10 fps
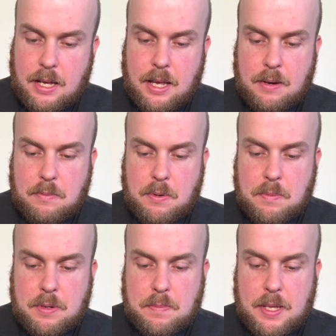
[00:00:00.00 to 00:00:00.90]
And what
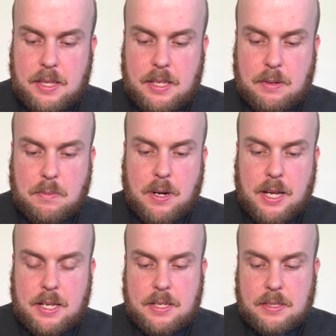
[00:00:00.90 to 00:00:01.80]
would be the
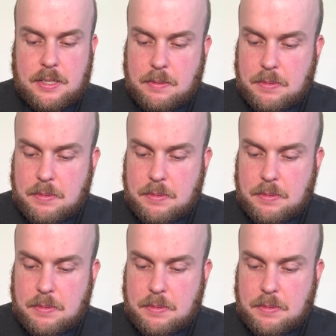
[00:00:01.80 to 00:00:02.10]
y-intercept?